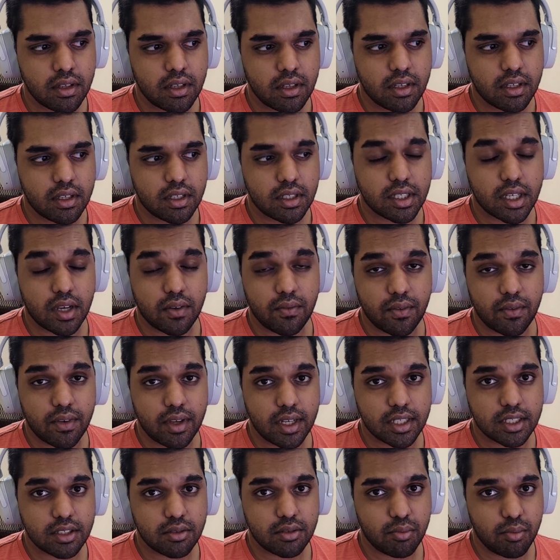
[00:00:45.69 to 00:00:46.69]
someone
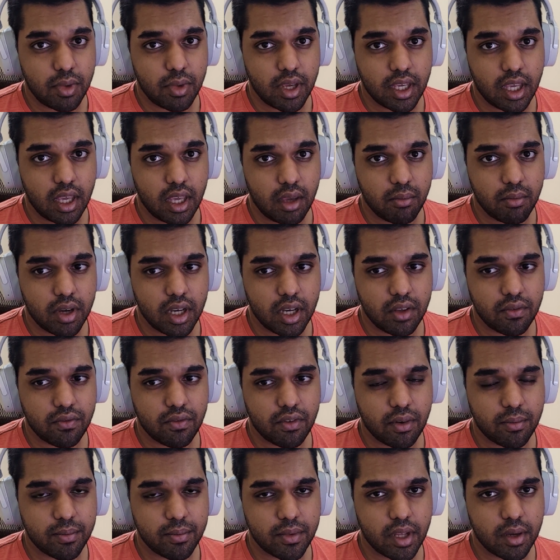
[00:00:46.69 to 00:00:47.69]
is making money
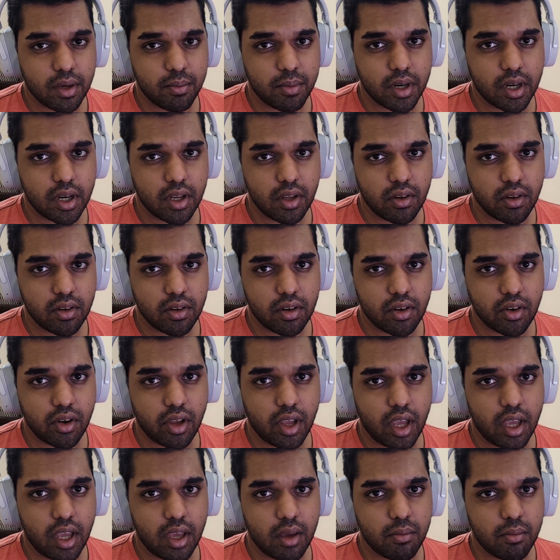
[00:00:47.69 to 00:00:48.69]
from the particular
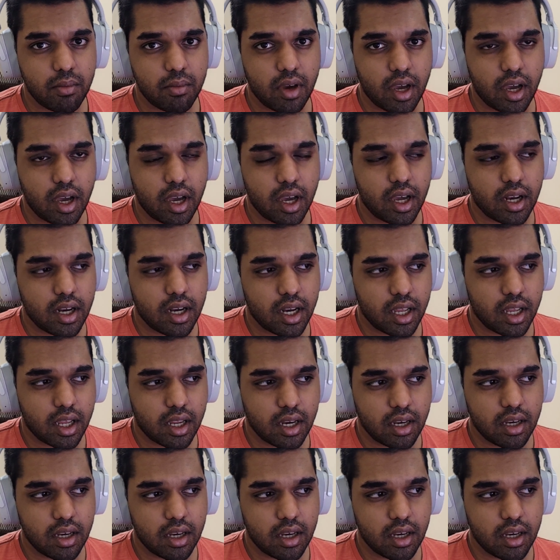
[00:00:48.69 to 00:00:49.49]
game and like